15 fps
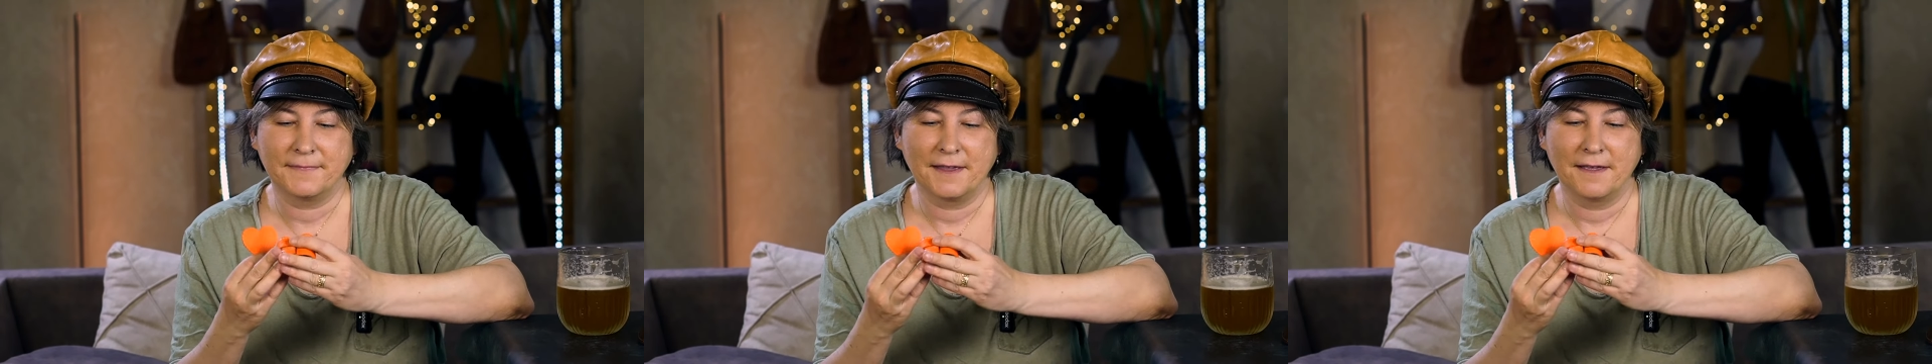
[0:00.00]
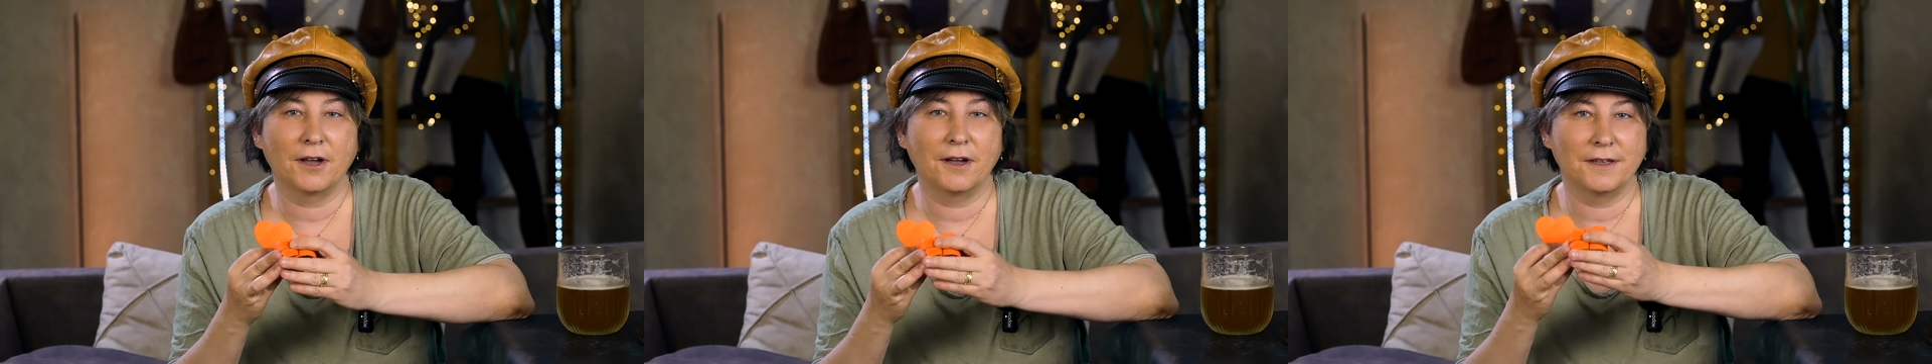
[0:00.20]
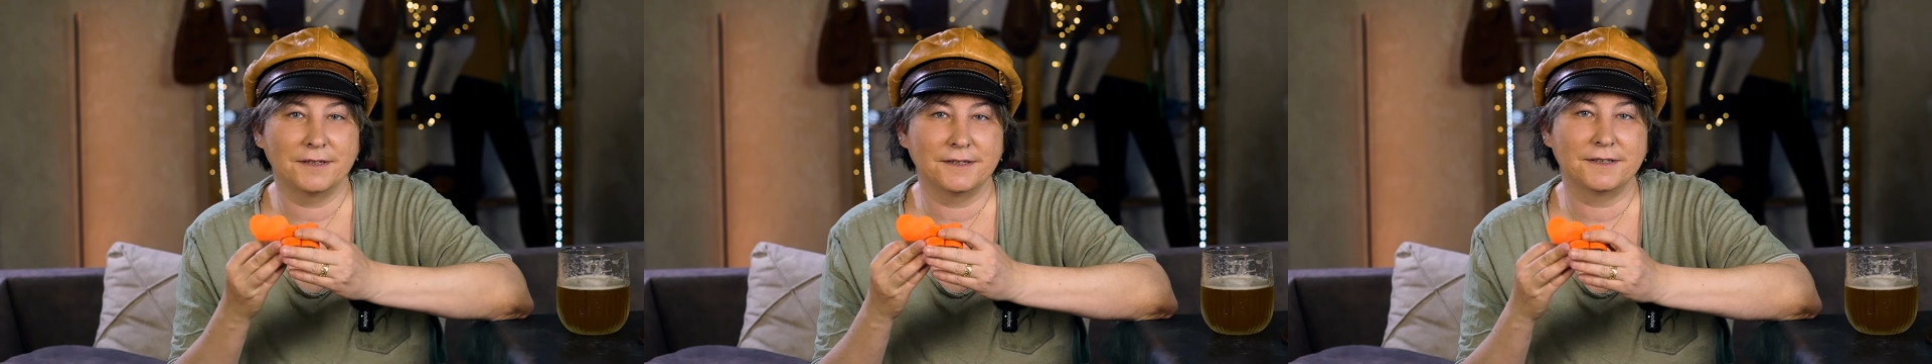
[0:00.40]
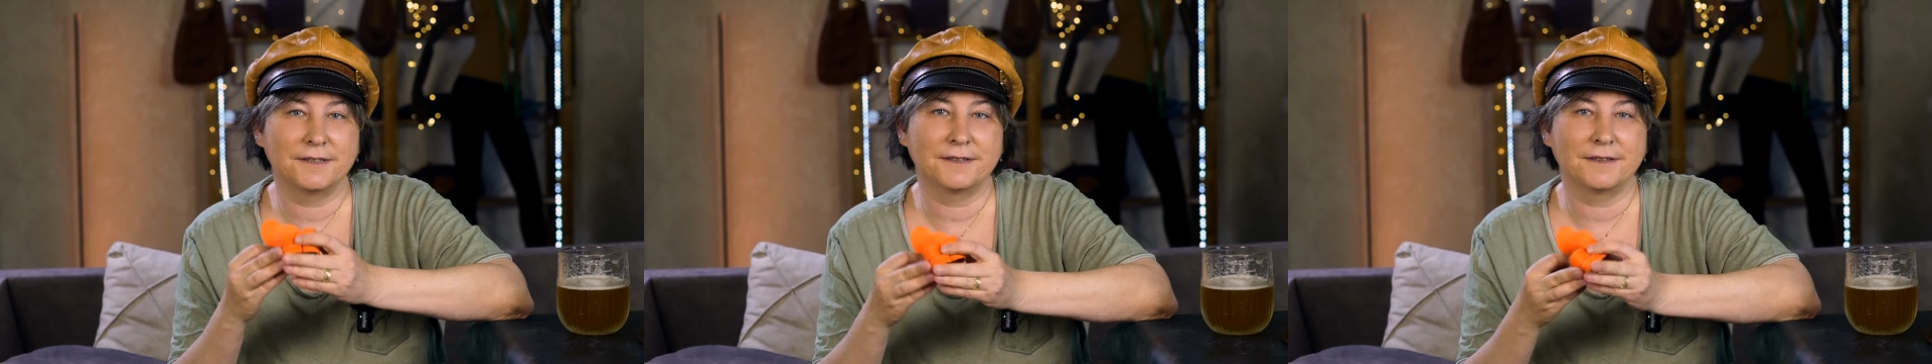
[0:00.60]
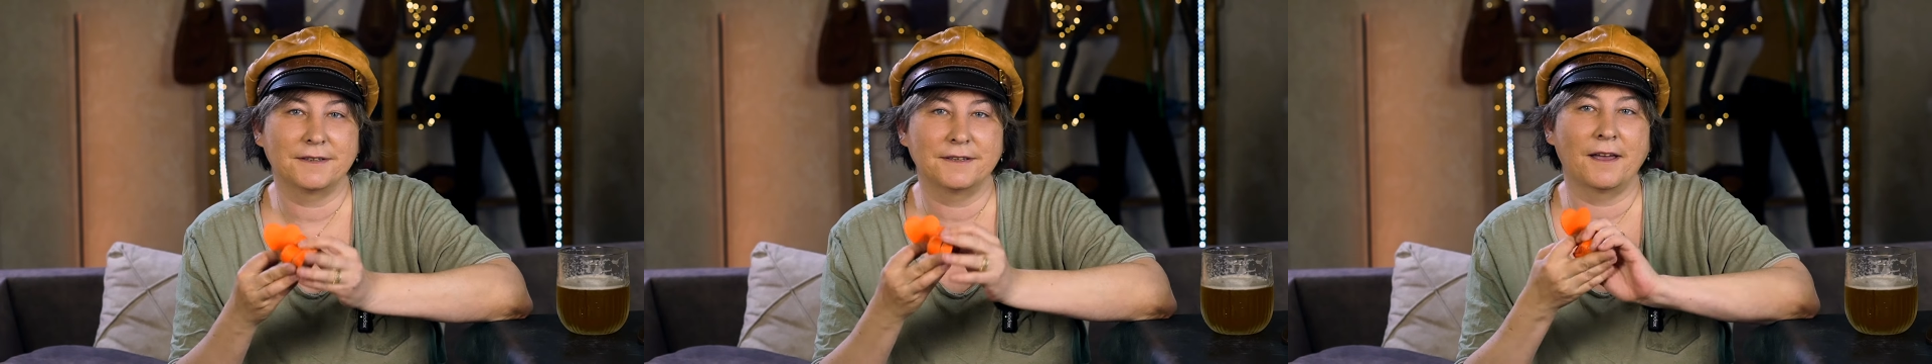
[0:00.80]

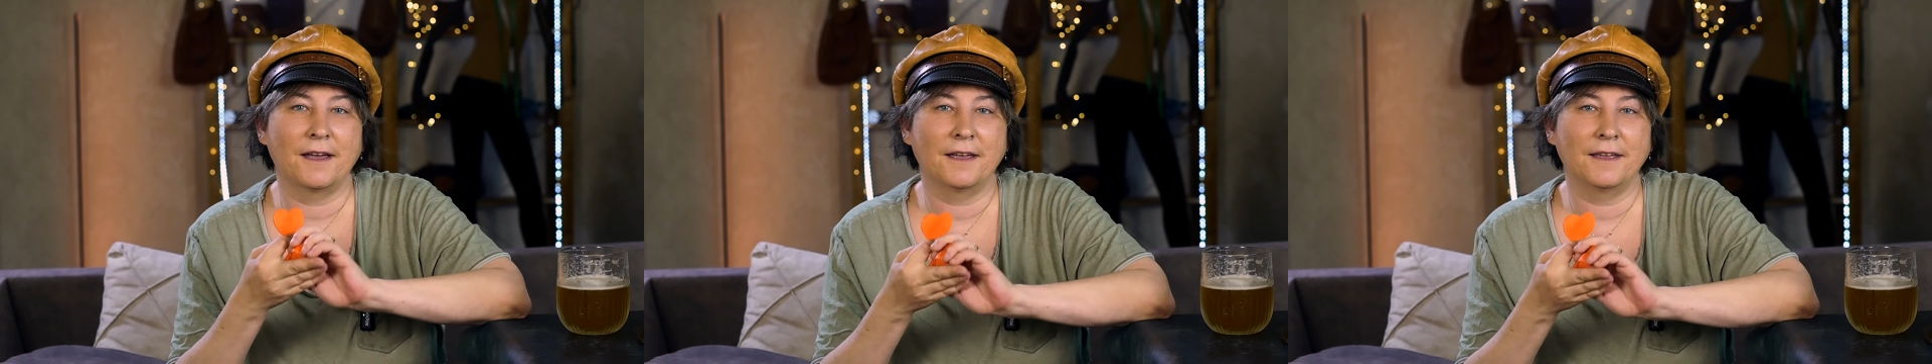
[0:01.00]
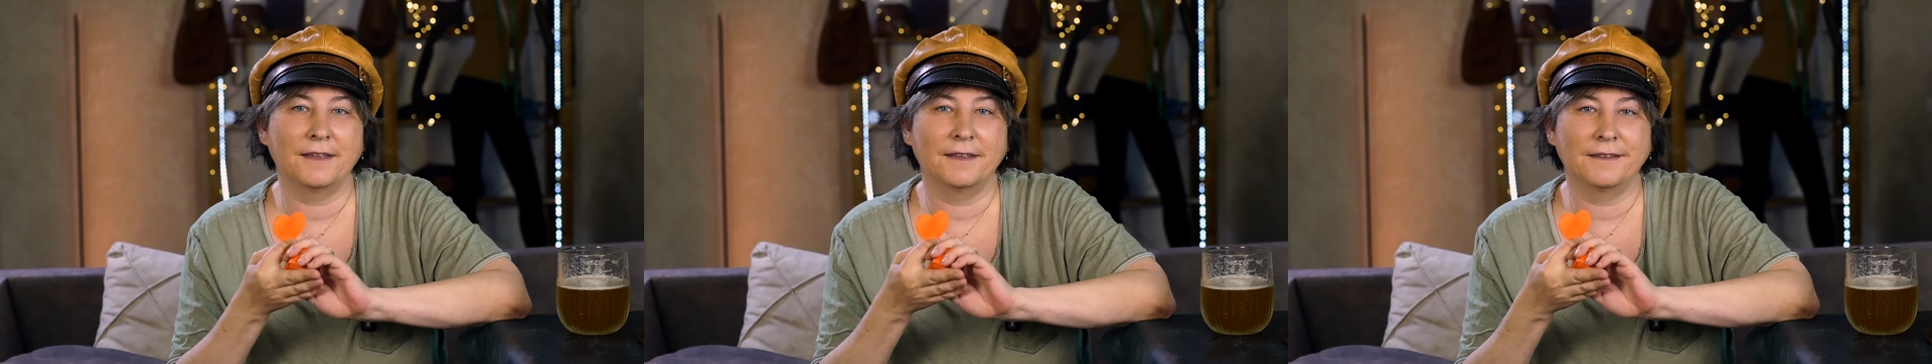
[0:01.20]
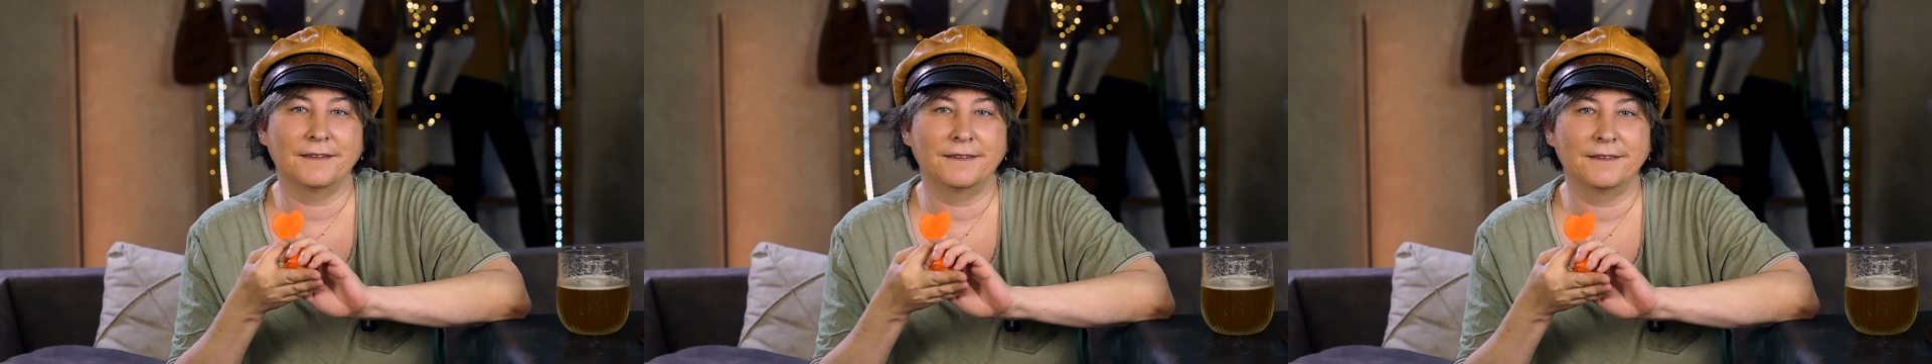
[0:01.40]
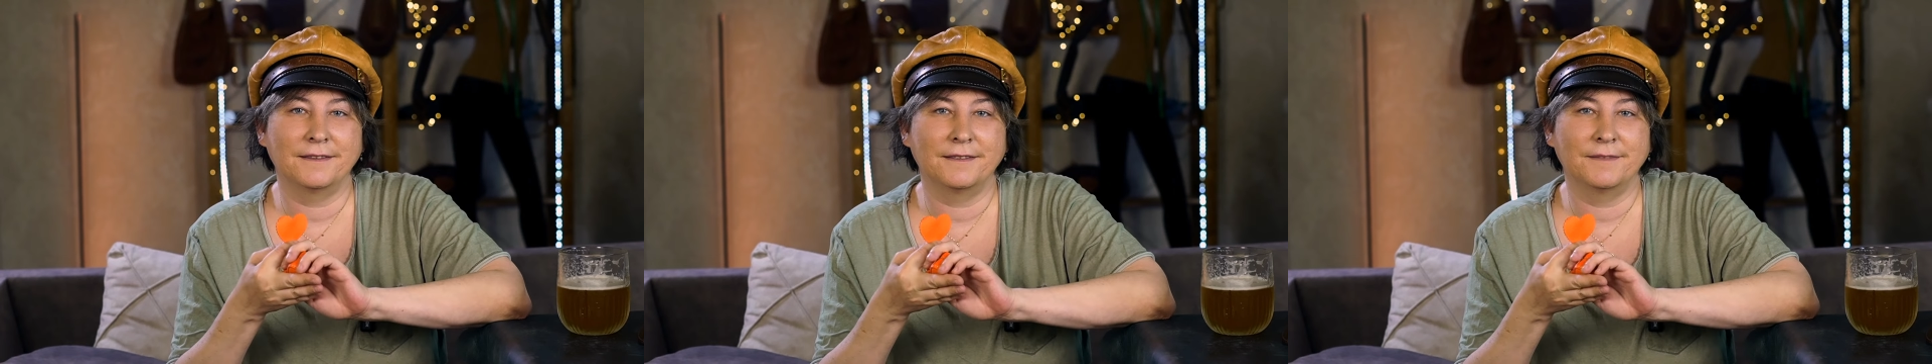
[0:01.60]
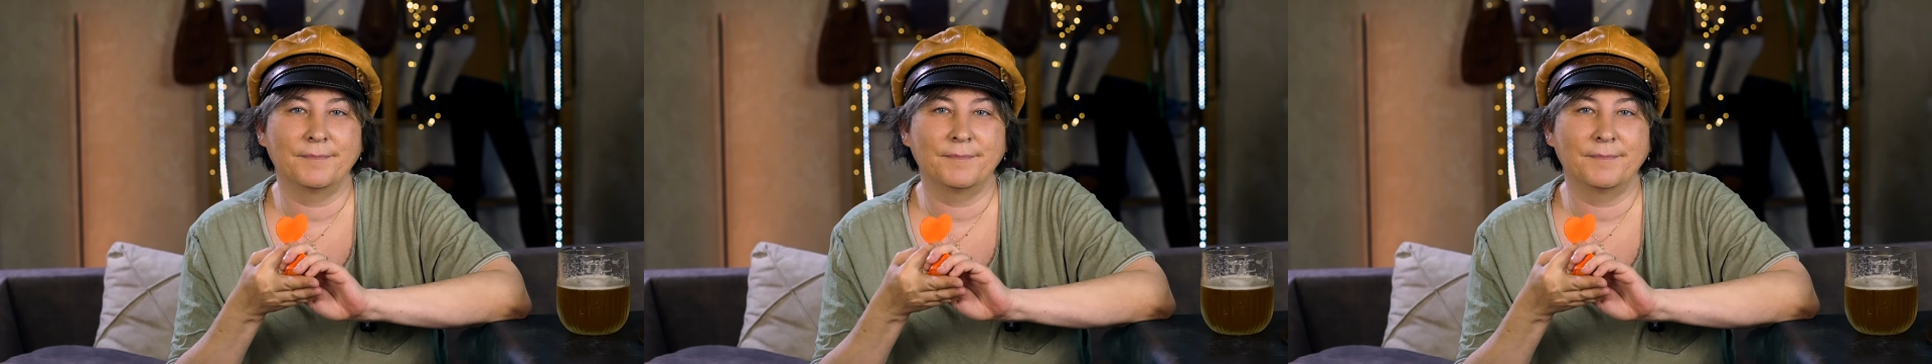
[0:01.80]
because I